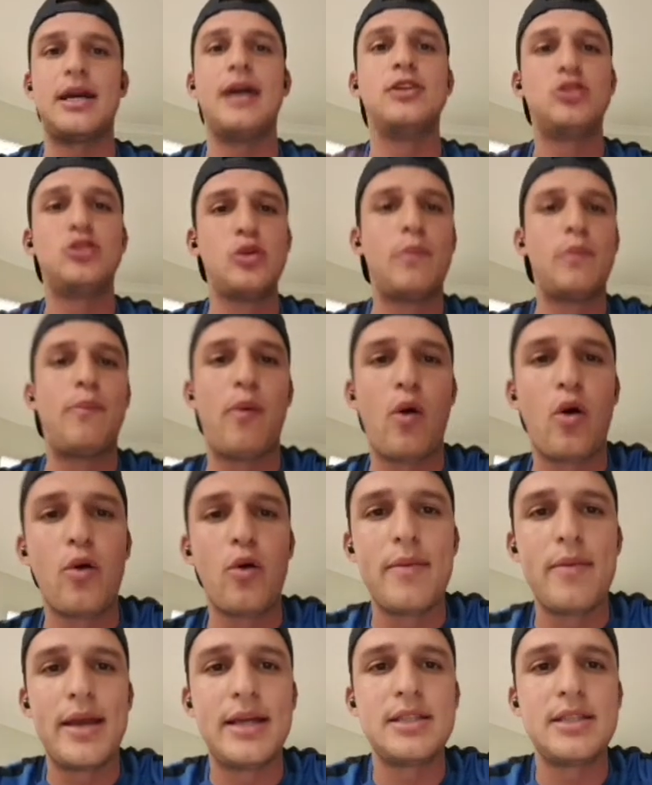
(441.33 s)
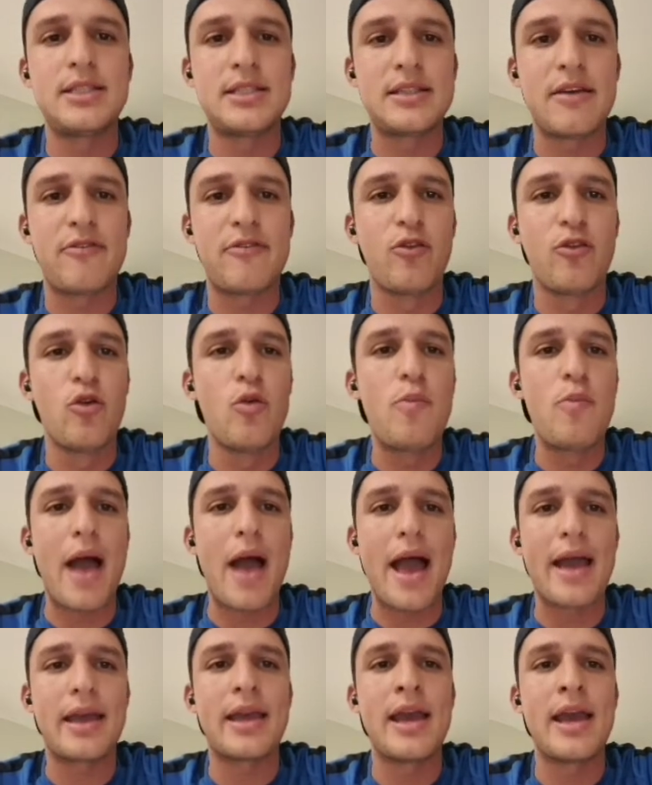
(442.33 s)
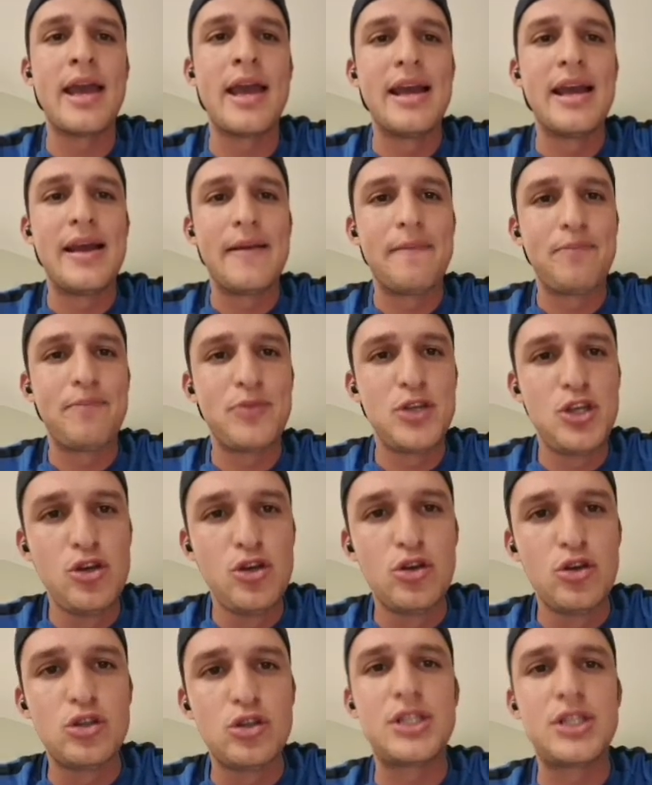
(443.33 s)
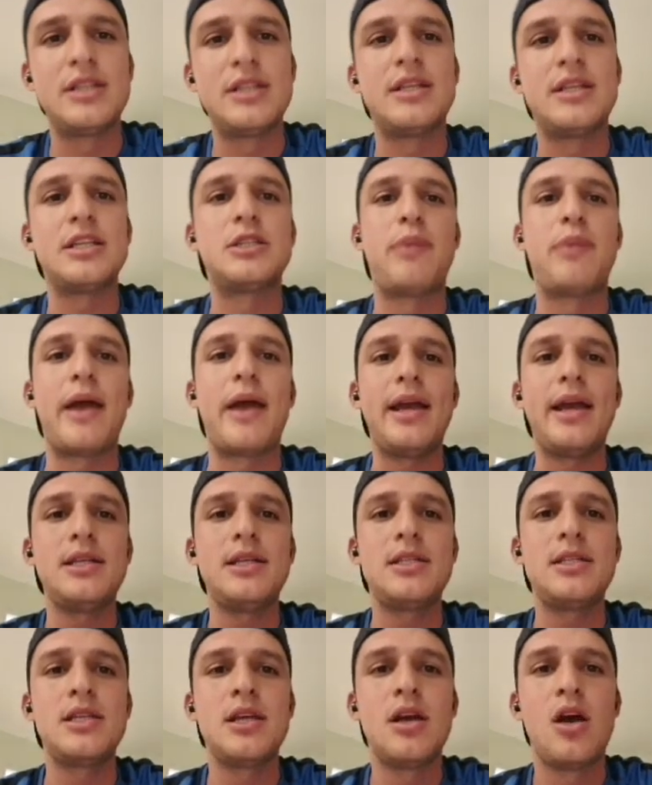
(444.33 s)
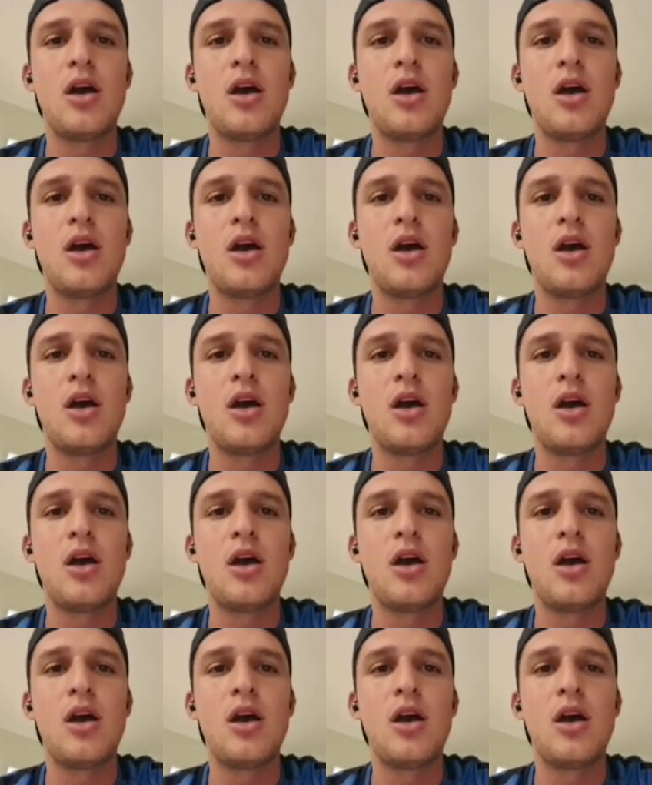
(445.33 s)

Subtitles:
And support means the fullback using the space,